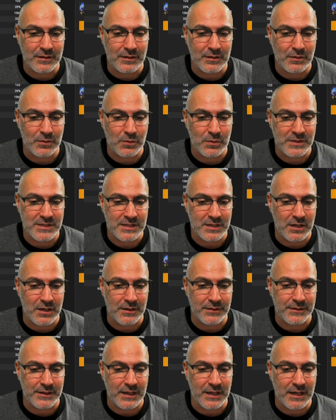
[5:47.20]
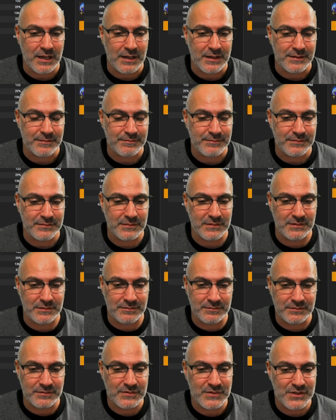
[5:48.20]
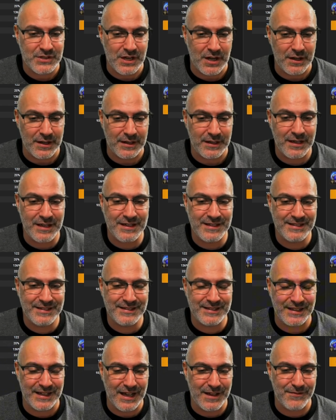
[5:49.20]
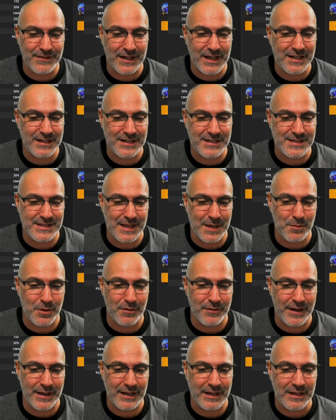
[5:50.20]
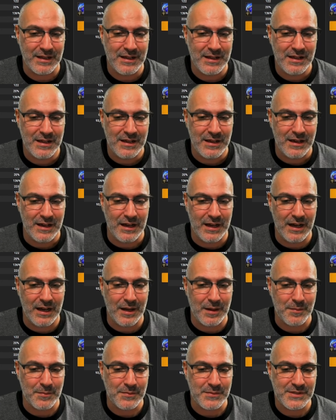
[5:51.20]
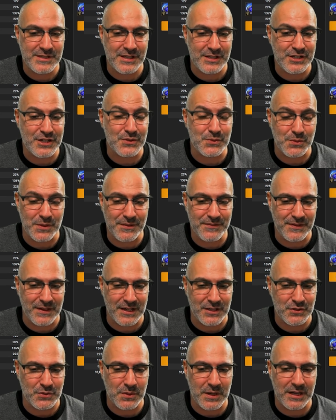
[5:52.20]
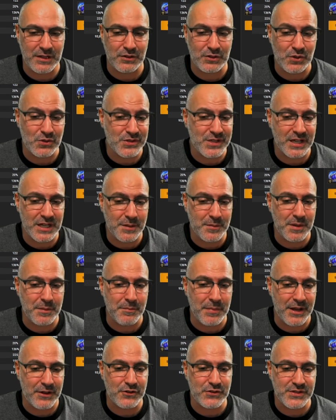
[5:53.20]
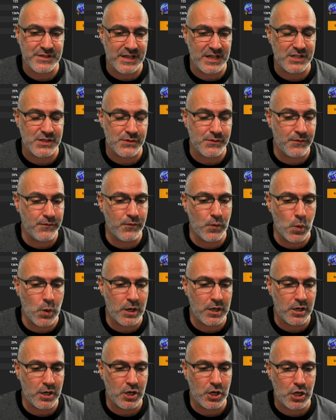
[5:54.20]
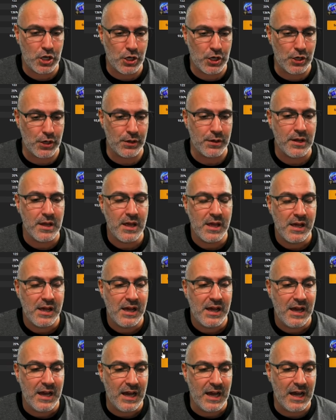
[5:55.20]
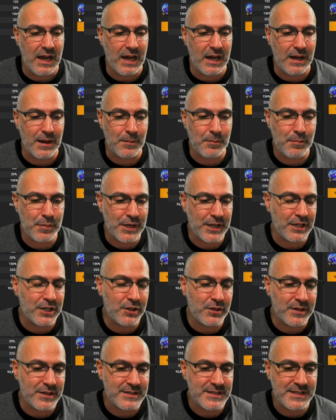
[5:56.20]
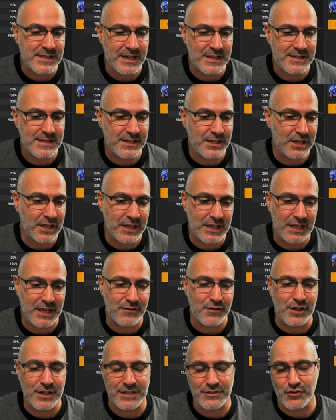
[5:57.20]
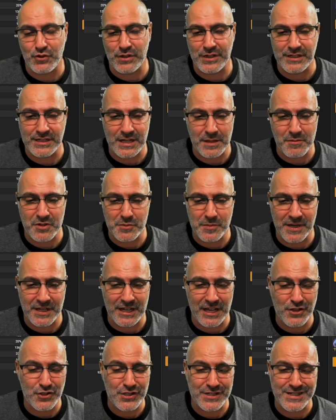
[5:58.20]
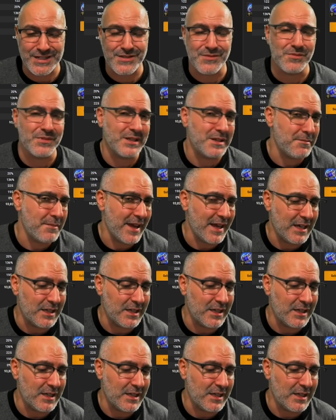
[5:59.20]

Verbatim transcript: what's it called uh sorry I forgot its name already, um such as Reflex, right? Those are going to be better sets for her. Uh putting her in sets that are going to give her any sort of damage mitigation doesn't really make a